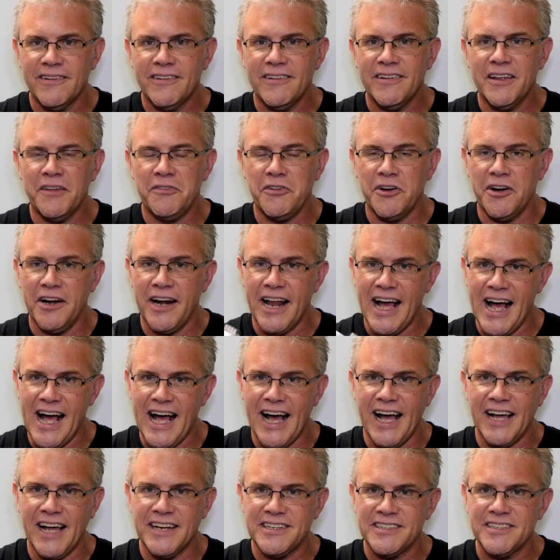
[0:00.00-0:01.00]
If you're
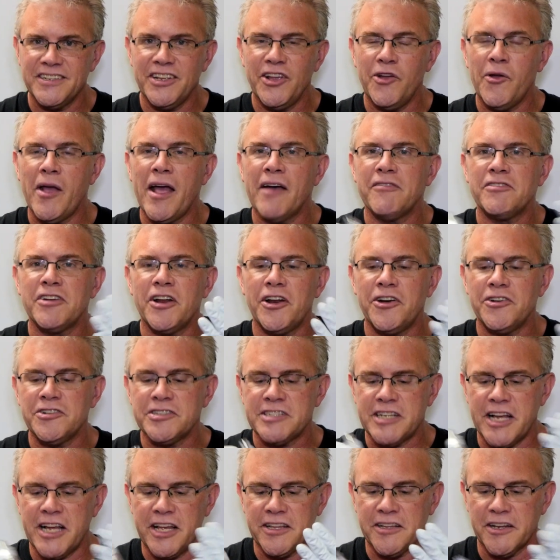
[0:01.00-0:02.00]
not, you have to
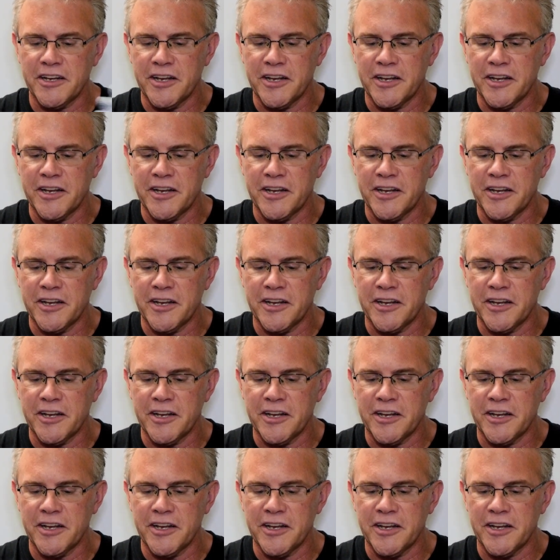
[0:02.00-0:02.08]
understand the